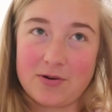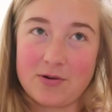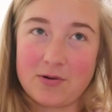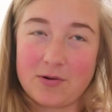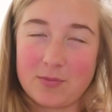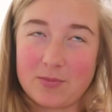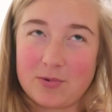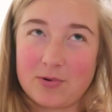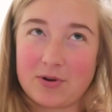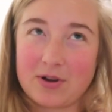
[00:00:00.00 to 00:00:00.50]

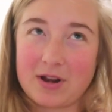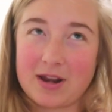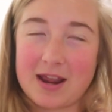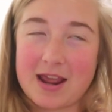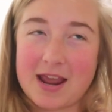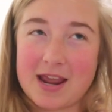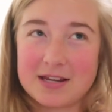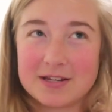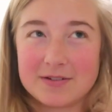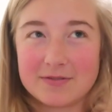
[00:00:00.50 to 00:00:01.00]

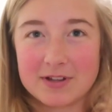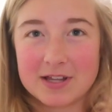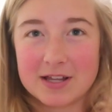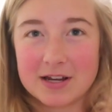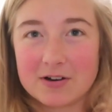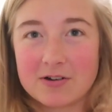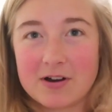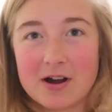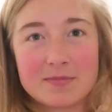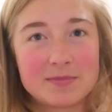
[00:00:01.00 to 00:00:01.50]
0.8 of a
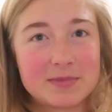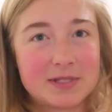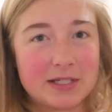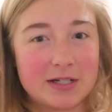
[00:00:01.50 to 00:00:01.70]
kilogram,